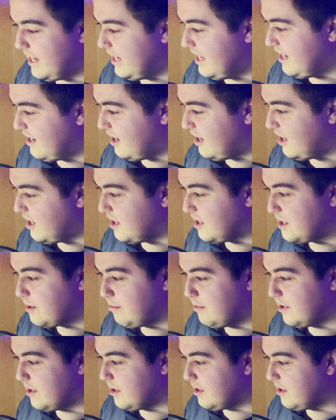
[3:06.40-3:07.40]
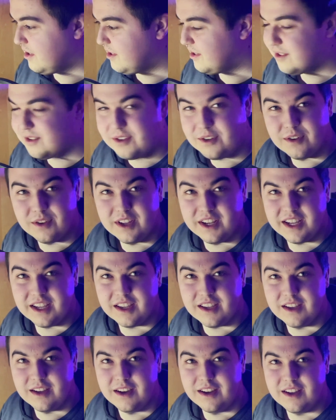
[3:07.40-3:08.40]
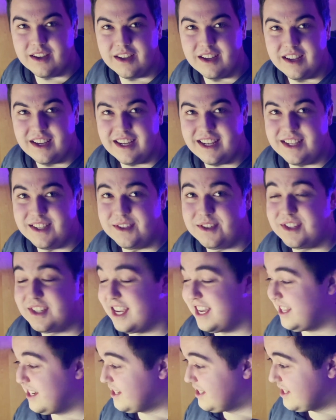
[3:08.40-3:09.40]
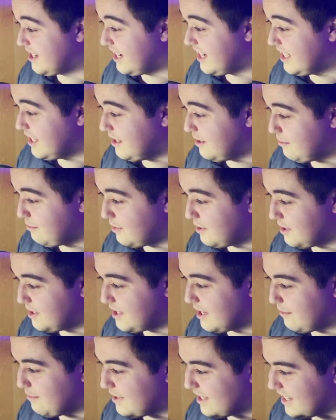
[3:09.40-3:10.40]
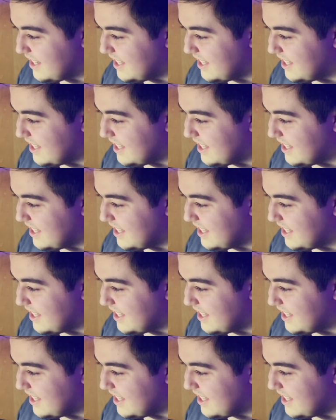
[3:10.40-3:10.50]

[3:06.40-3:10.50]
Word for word: in a hospital or like insane asylum or something,